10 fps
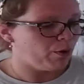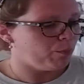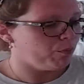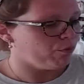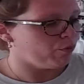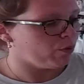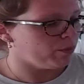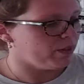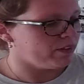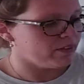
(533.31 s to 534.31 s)

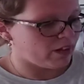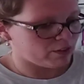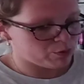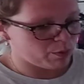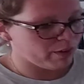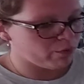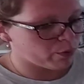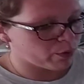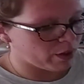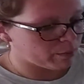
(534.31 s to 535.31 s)
Performance. It has
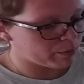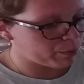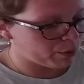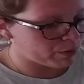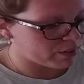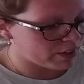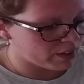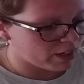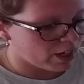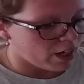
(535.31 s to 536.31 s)
24 grams of
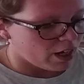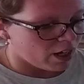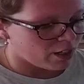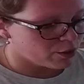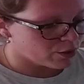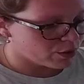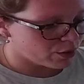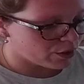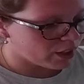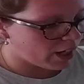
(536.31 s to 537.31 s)
protein,
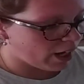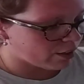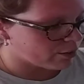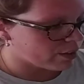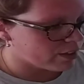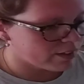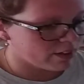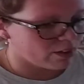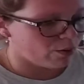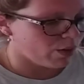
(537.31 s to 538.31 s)
130 calories,
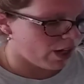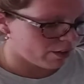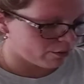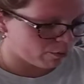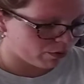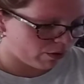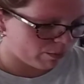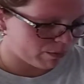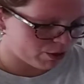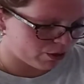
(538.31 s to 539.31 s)
and it only has 1
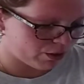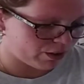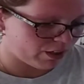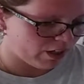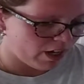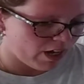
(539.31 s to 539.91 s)
gram of sugar.